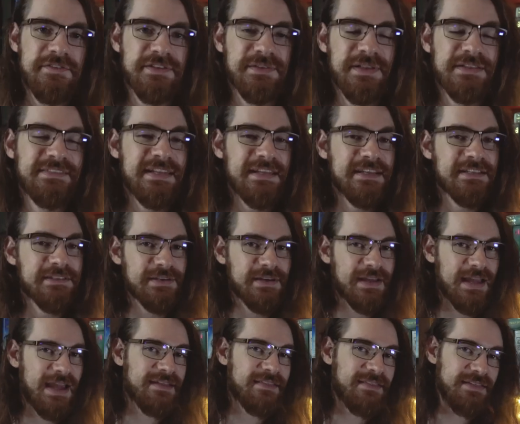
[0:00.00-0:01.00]
So let's take a
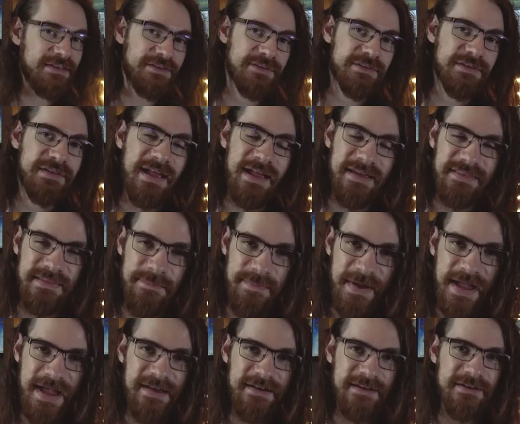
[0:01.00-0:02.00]
look at the good and the
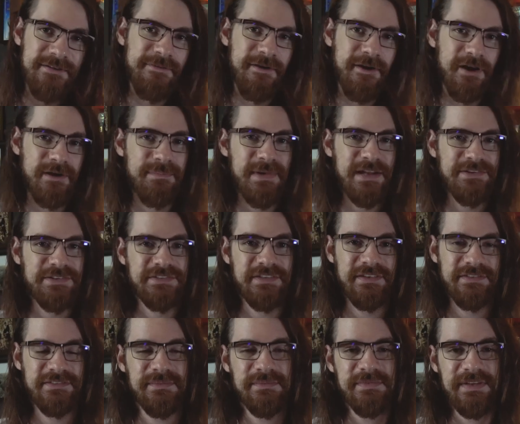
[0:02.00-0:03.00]
bad of hard magic
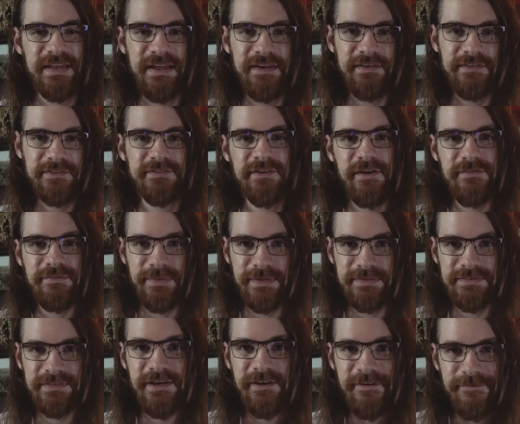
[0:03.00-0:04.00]
systems and soft
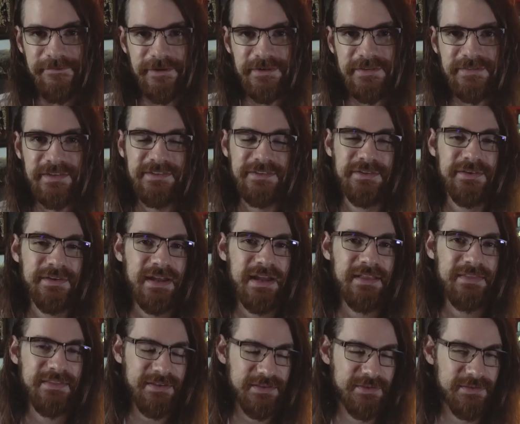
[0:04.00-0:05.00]
ones. First, let's look
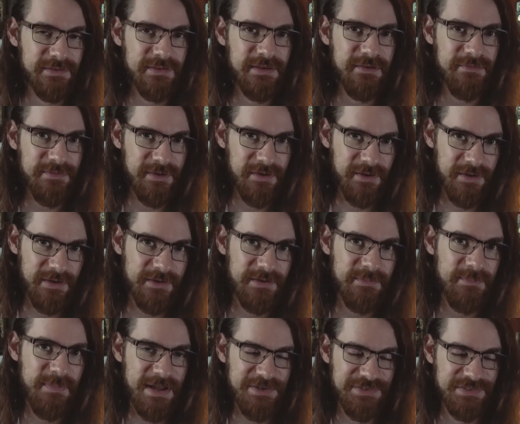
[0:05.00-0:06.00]
at the good of the hard
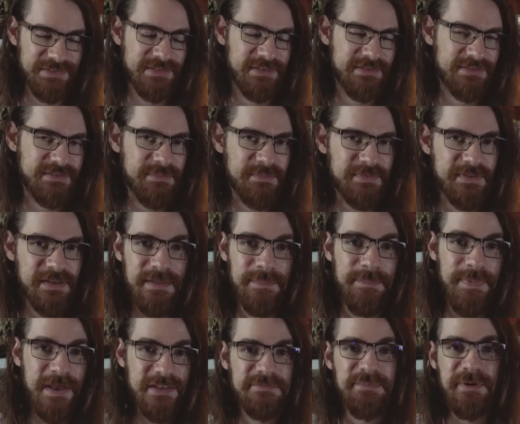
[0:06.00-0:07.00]
magic systems. The
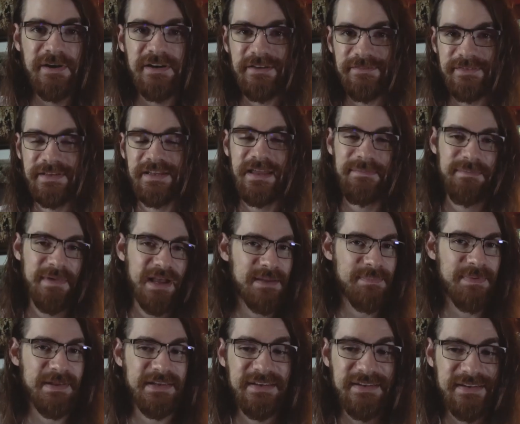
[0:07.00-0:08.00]
best part of it, in my
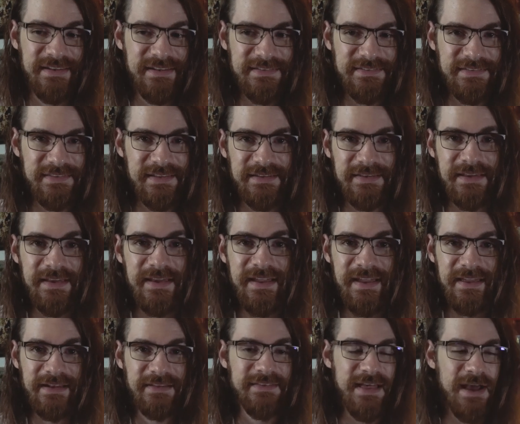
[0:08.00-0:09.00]
opinion, is that
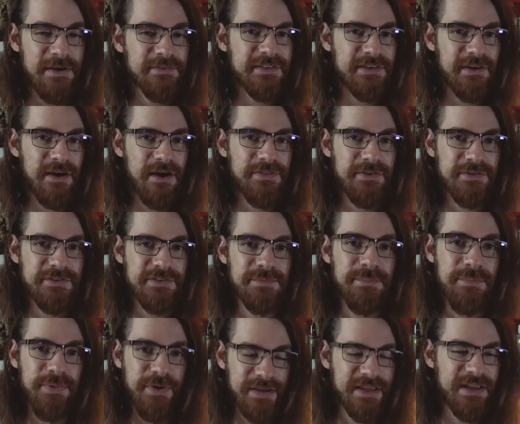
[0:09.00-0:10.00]
it allows the author to
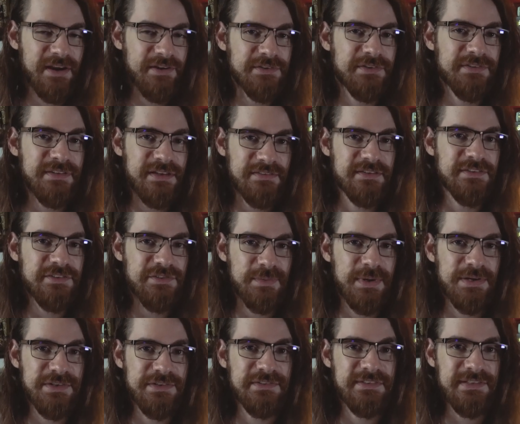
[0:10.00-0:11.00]
put characters in
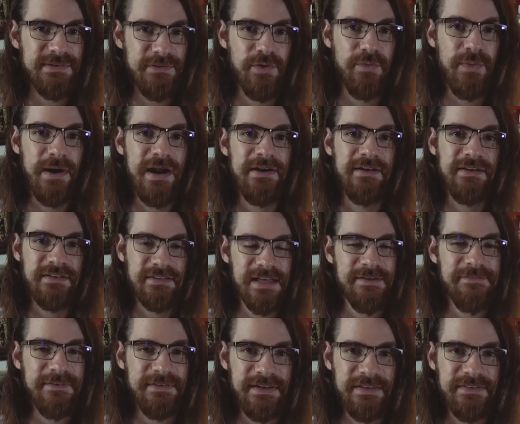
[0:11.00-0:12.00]
situations that require
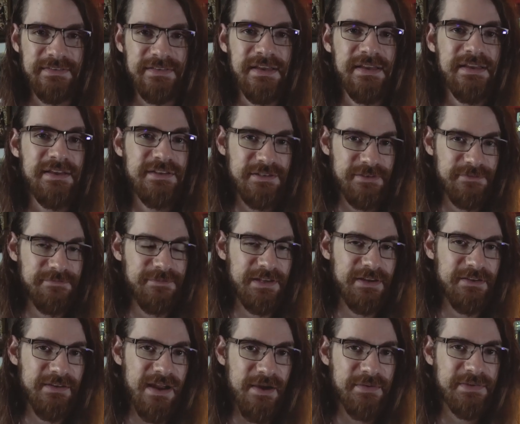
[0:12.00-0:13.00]
cleverness to
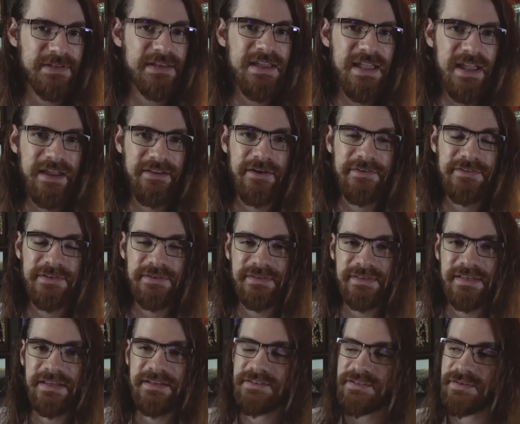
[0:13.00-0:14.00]
figure out. It can also
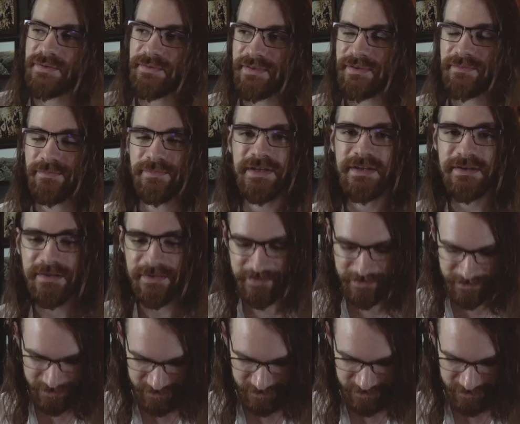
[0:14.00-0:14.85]
lead to the reader.